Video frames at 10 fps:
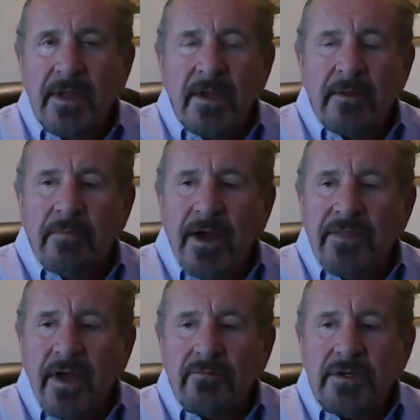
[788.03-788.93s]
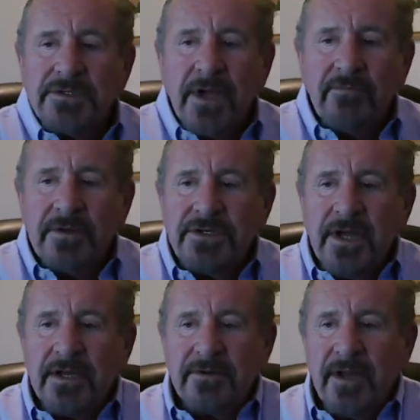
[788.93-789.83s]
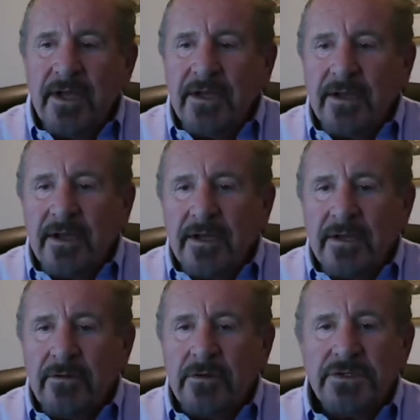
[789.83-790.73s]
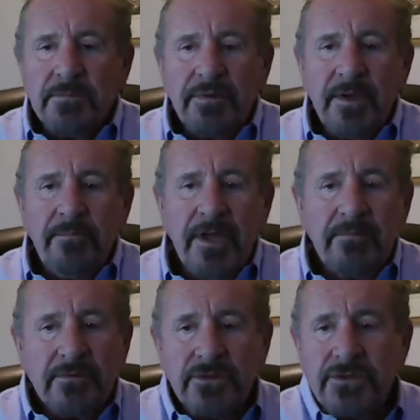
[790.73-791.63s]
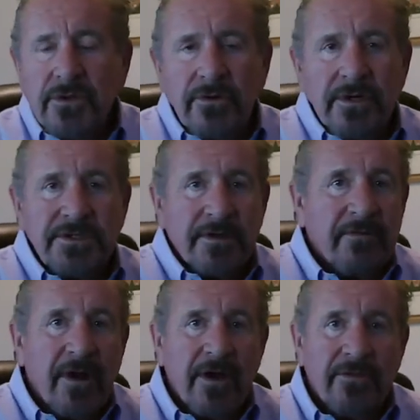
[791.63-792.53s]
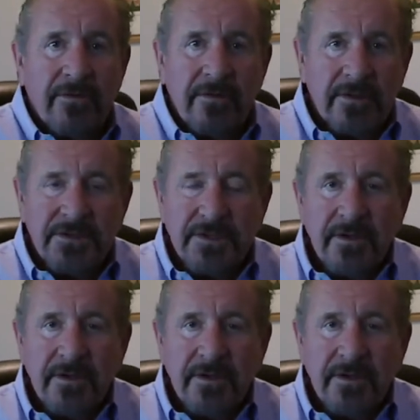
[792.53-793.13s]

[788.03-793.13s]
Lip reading: My thought was, I wish I had heard some people's stories that have gone through this to